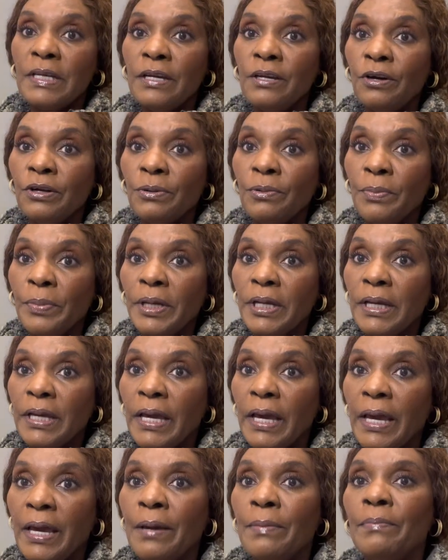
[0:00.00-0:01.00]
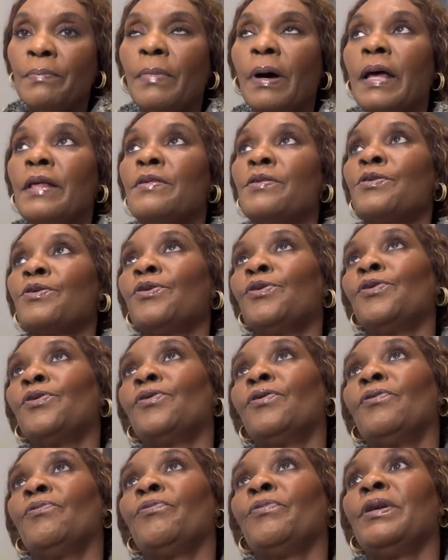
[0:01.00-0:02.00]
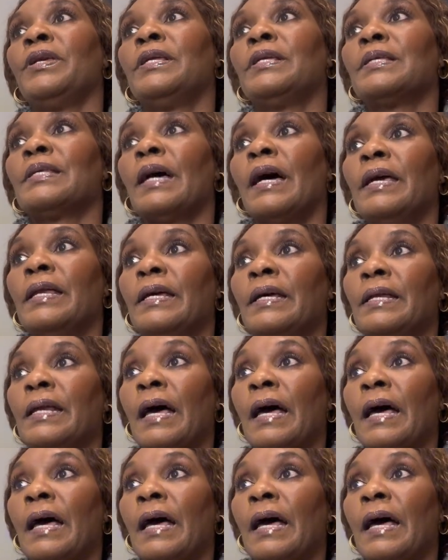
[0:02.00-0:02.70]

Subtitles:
nobody came, and so we decided.